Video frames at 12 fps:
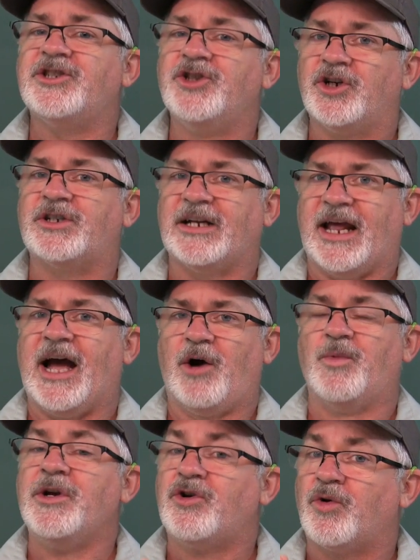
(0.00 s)
look at how
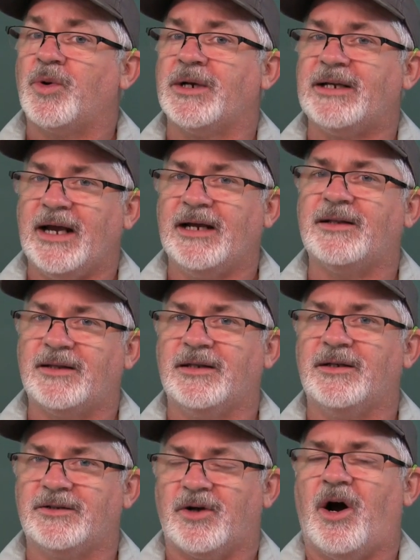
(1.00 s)
we create
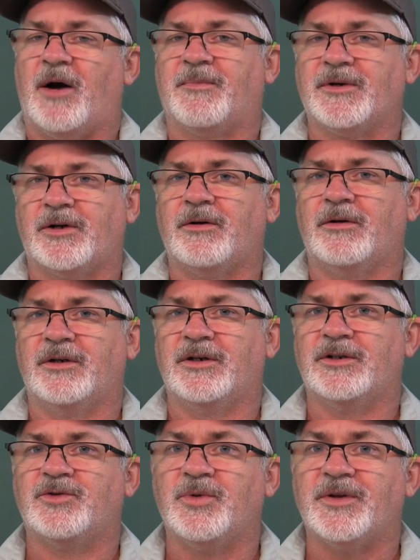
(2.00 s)
these
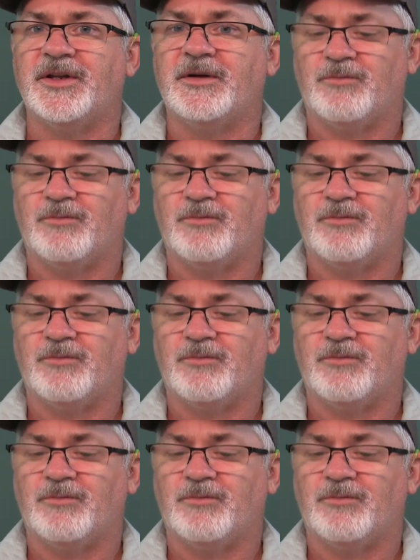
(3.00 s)
opportunities within